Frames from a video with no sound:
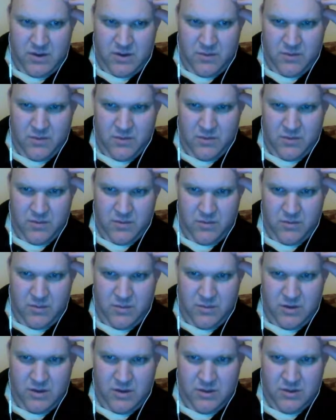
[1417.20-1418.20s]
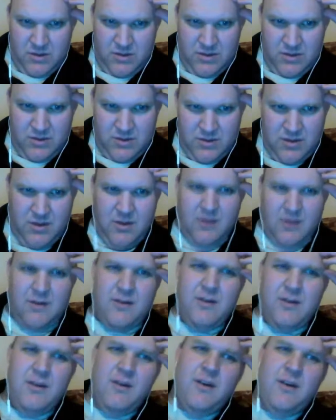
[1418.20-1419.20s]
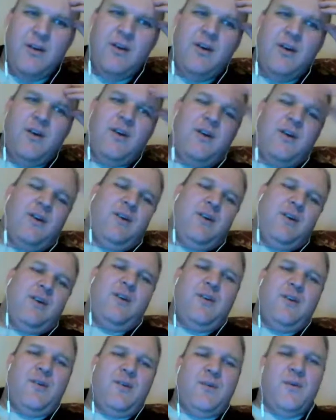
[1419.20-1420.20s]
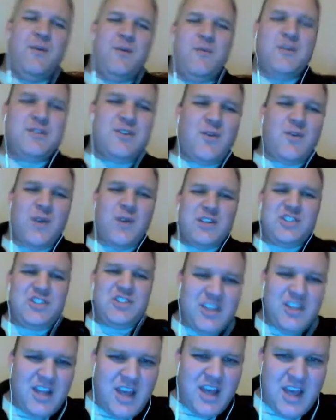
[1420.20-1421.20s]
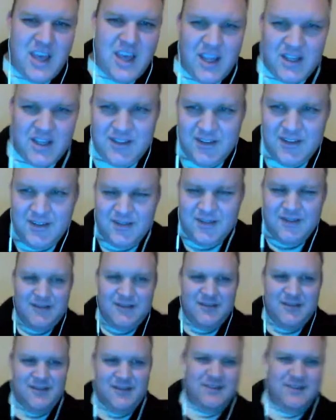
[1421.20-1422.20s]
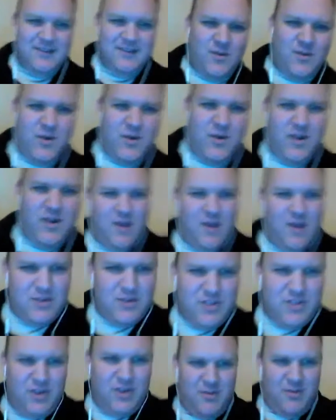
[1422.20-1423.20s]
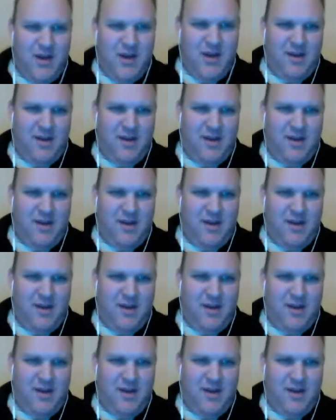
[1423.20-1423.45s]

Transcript: the one we missed. Oh, we missed question 8, the one I was sure about.